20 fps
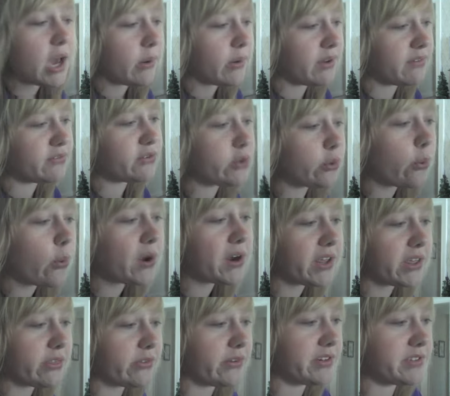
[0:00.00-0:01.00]
We have
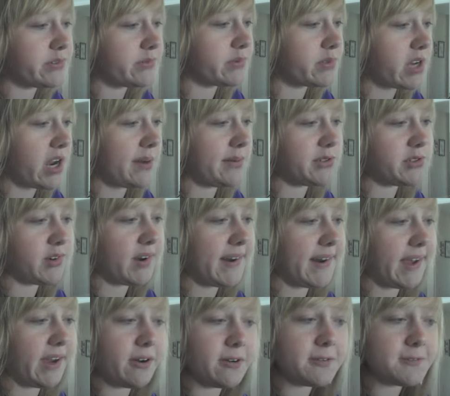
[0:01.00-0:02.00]
twenty-three subscribers right
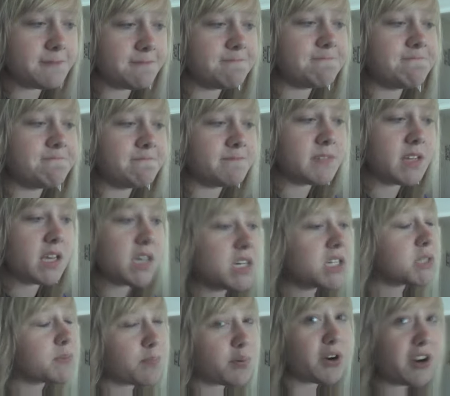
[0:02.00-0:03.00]
now.
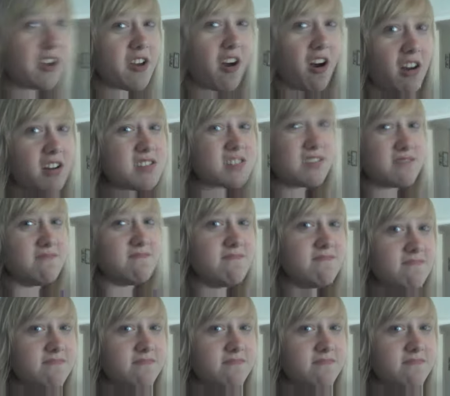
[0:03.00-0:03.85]
It's pretty awesome.